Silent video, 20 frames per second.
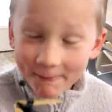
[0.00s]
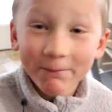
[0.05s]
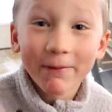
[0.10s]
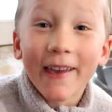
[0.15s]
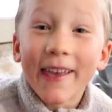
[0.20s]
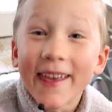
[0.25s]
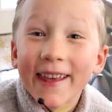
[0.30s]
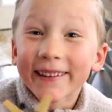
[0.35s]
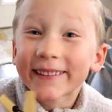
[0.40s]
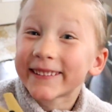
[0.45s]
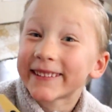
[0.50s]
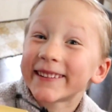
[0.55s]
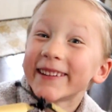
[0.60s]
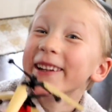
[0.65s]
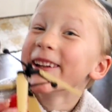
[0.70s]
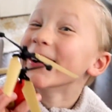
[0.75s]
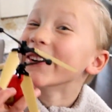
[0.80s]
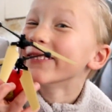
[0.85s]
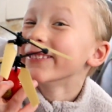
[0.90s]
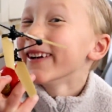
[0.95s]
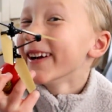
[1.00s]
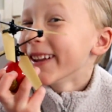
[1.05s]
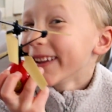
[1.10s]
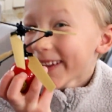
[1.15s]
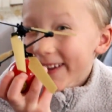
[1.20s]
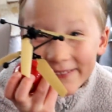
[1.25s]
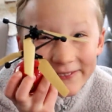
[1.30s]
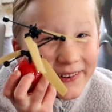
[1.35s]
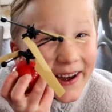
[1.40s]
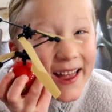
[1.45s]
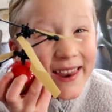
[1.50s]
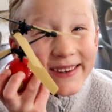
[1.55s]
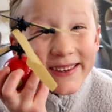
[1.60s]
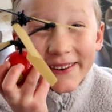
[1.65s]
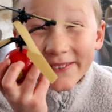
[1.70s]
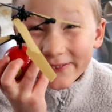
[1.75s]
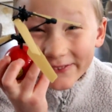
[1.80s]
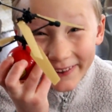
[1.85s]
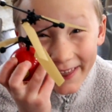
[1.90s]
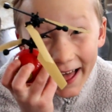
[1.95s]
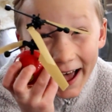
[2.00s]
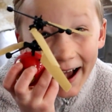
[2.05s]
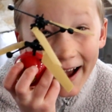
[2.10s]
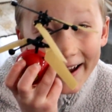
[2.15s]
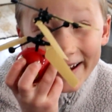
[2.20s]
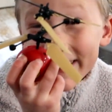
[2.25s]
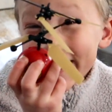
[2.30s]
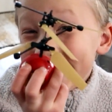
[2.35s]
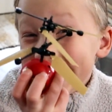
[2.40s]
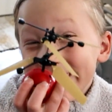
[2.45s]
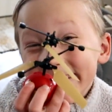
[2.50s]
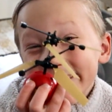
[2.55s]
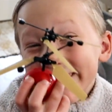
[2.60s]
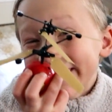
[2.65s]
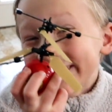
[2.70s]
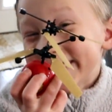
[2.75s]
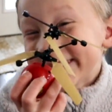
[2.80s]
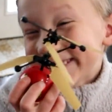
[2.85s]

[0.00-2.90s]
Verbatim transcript: but it's still really fun to fly. It's